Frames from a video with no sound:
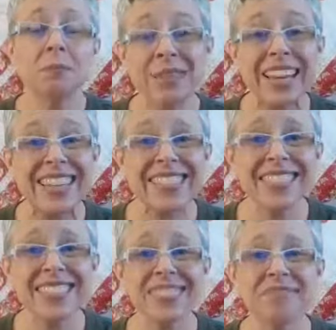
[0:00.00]

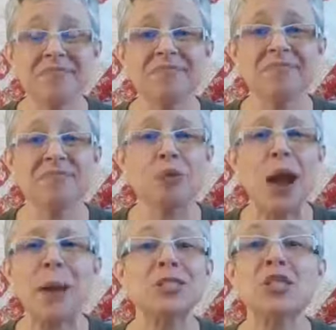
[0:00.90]
places,
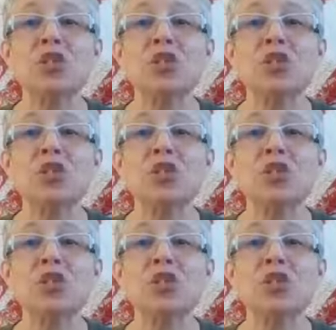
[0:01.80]
perhaps a